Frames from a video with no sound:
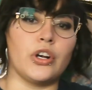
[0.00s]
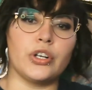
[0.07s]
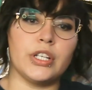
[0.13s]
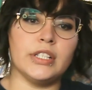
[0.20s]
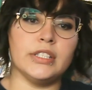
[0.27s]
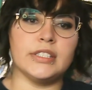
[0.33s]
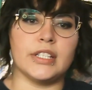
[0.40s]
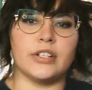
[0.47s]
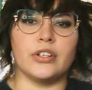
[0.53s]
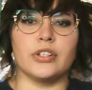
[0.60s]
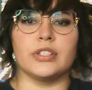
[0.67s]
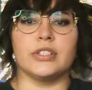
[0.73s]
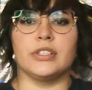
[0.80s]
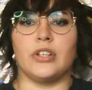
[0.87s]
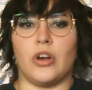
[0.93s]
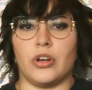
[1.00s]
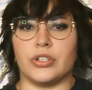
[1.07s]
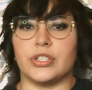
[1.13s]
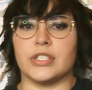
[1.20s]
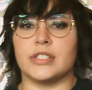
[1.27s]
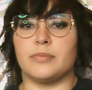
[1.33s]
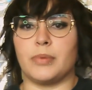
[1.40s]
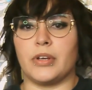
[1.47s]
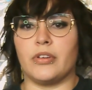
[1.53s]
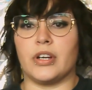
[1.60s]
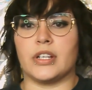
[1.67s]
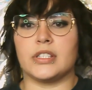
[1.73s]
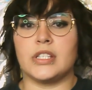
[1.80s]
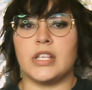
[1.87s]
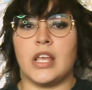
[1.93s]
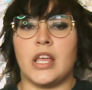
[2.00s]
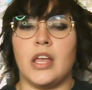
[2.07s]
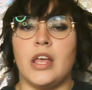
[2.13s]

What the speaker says: aren't considered conscious spirits.